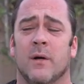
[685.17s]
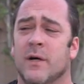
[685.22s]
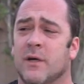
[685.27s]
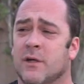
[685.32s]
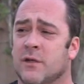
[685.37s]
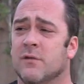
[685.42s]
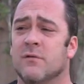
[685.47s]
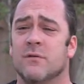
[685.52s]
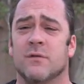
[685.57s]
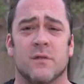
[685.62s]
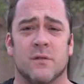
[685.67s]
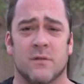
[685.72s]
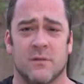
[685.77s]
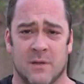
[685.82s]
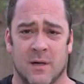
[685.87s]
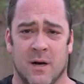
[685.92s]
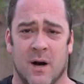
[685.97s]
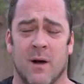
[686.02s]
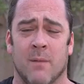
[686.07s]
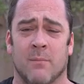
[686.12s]
issues
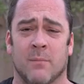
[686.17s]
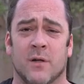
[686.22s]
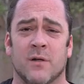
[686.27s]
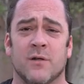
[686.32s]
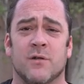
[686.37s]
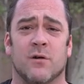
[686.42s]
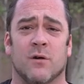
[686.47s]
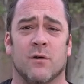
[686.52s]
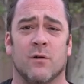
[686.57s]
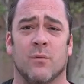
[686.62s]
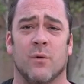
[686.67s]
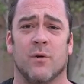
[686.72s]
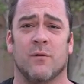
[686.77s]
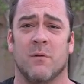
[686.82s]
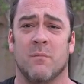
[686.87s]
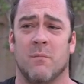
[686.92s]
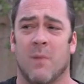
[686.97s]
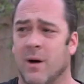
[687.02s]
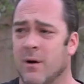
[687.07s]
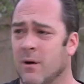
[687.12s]
that I'm concerned
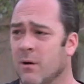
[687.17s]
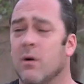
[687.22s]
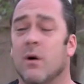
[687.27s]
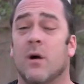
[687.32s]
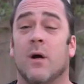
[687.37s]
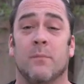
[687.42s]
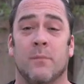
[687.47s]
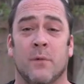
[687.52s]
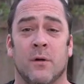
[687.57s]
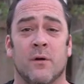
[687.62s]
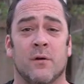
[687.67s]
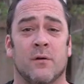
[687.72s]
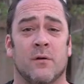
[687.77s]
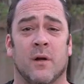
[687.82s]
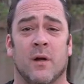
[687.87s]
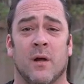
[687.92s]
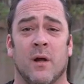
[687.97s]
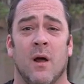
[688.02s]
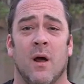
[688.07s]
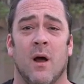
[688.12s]
with in my own
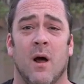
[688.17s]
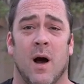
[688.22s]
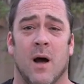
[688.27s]
community.